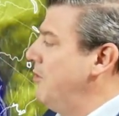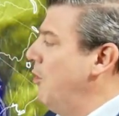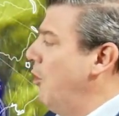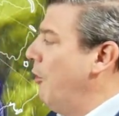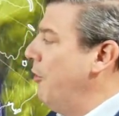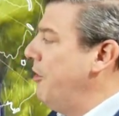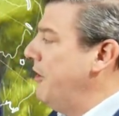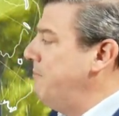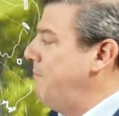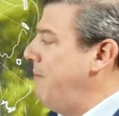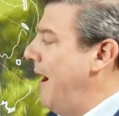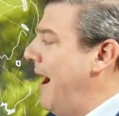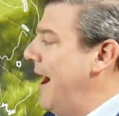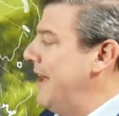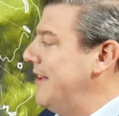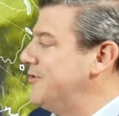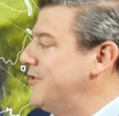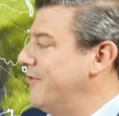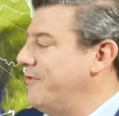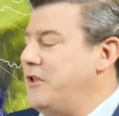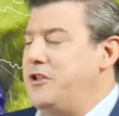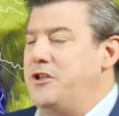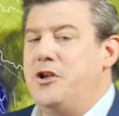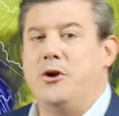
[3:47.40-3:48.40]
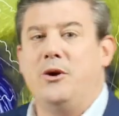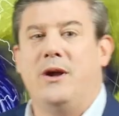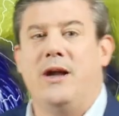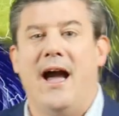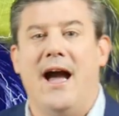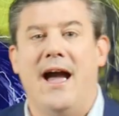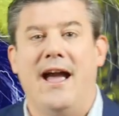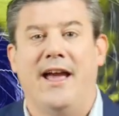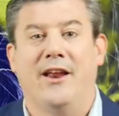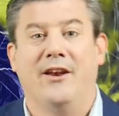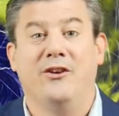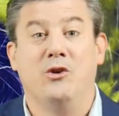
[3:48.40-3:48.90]
northern parts of the
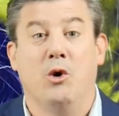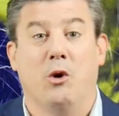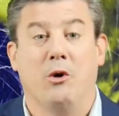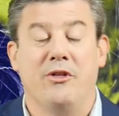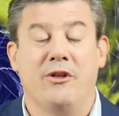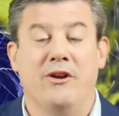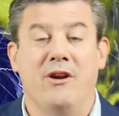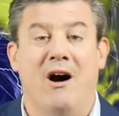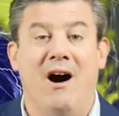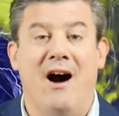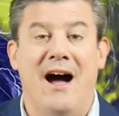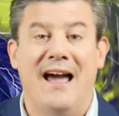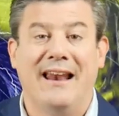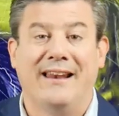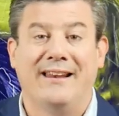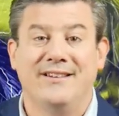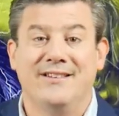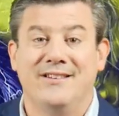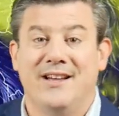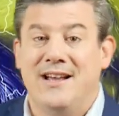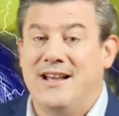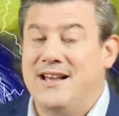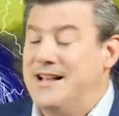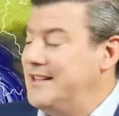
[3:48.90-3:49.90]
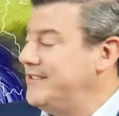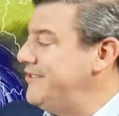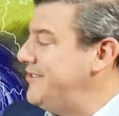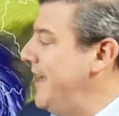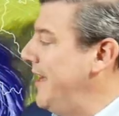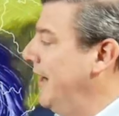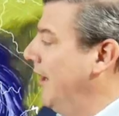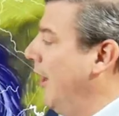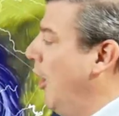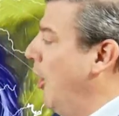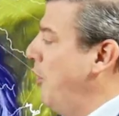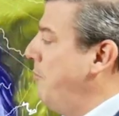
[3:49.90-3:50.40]
UK and Northern Ireland
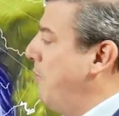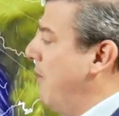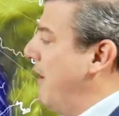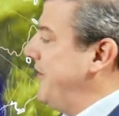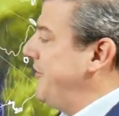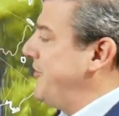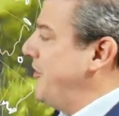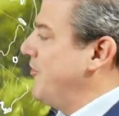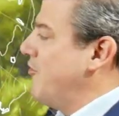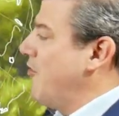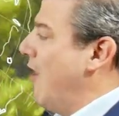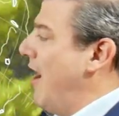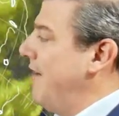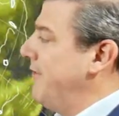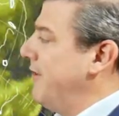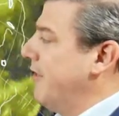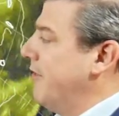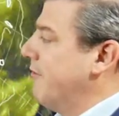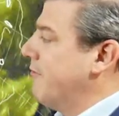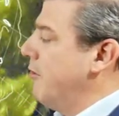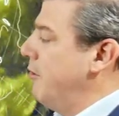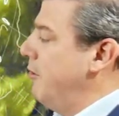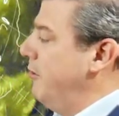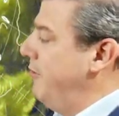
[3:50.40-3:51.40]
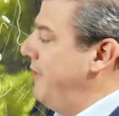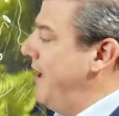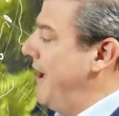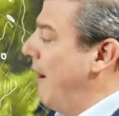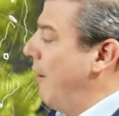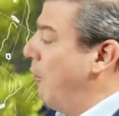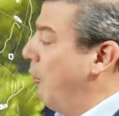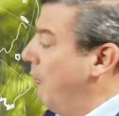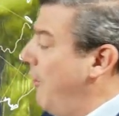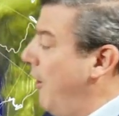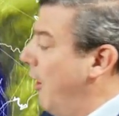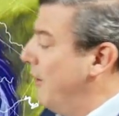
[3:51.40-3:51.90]
seeing low pressure driving through
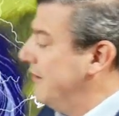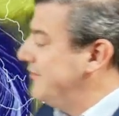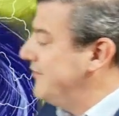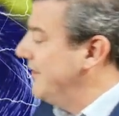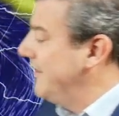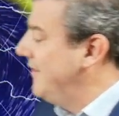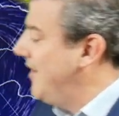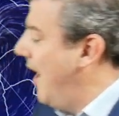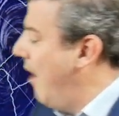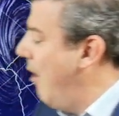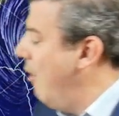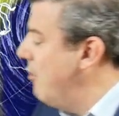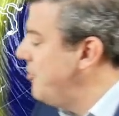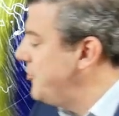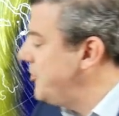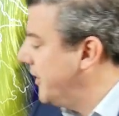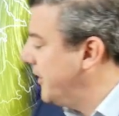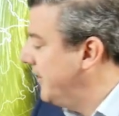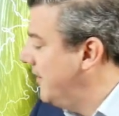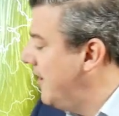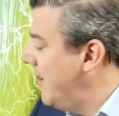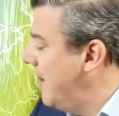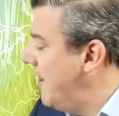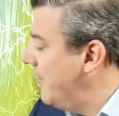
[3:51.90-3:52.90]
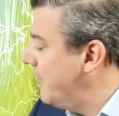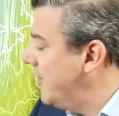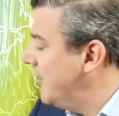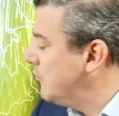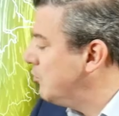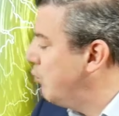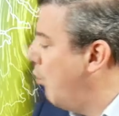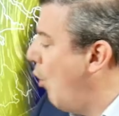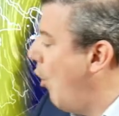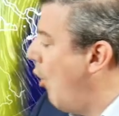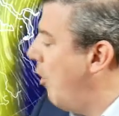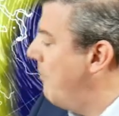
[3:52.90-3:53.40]
there. Although it's encouraging this
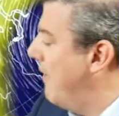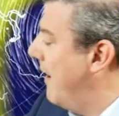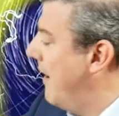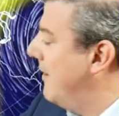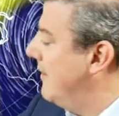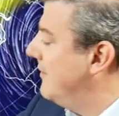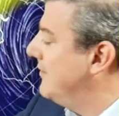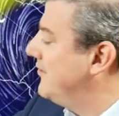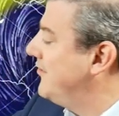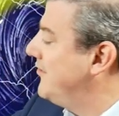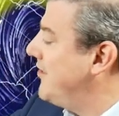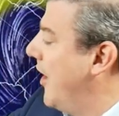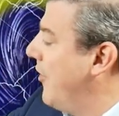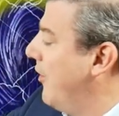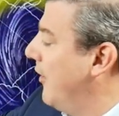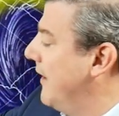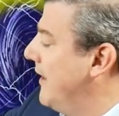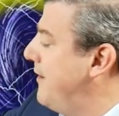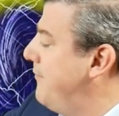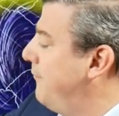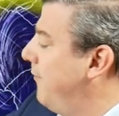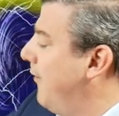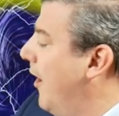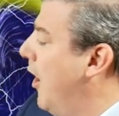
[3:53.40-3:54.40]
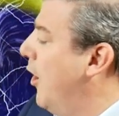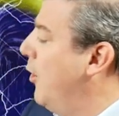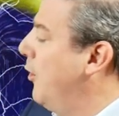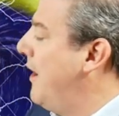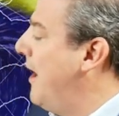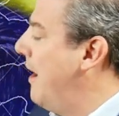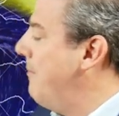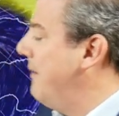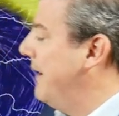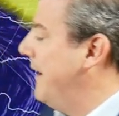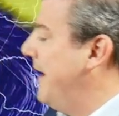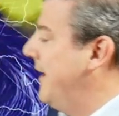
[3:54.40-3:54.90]
warmer southerly flow
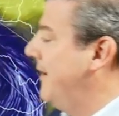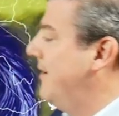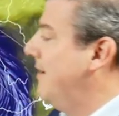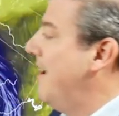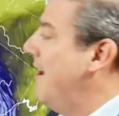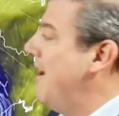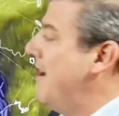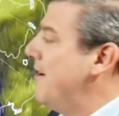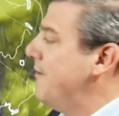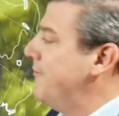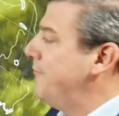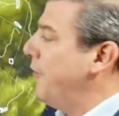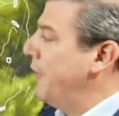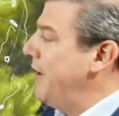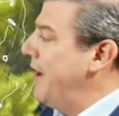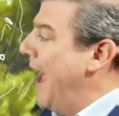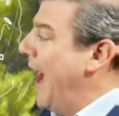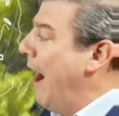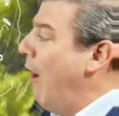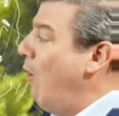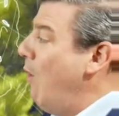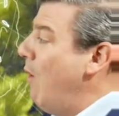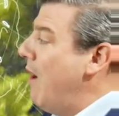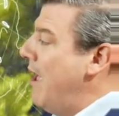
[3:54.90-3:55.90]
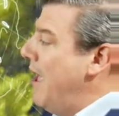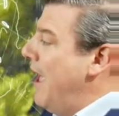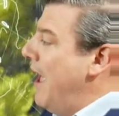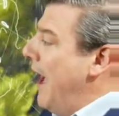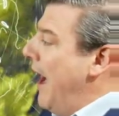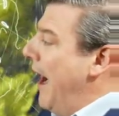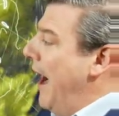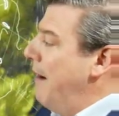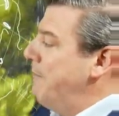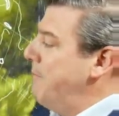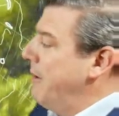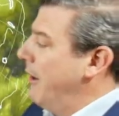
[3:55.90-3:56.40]
coming in for now,
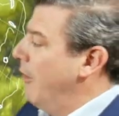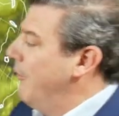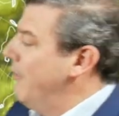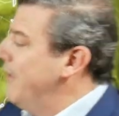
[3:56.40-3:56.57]
uh, but on